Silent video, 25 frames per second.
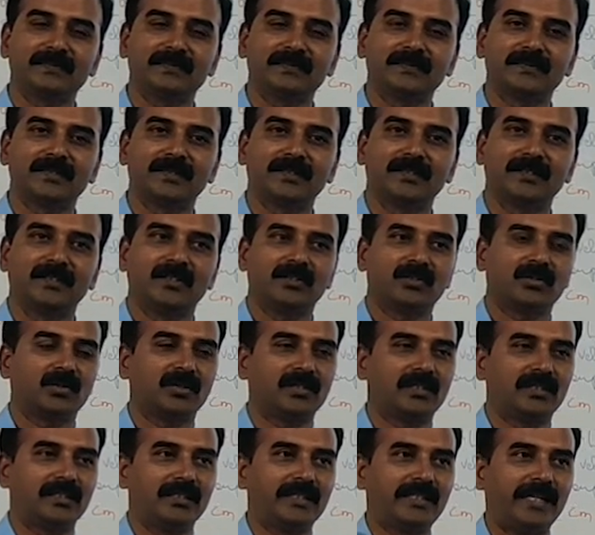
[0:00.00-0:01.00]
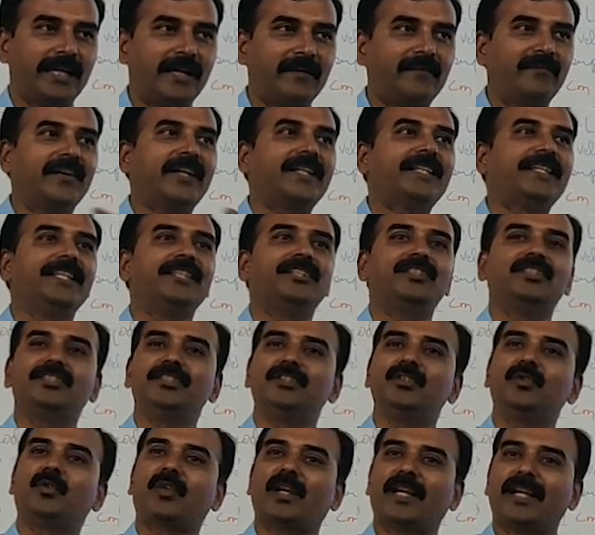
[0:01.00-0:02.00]
So the effect is
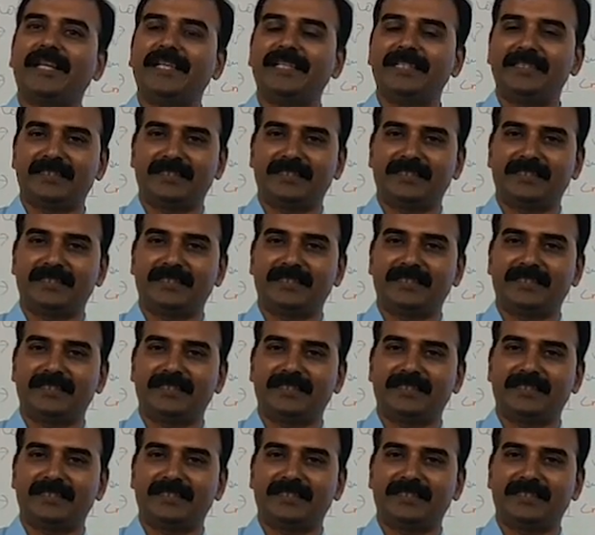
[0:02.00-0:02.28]
neutralized.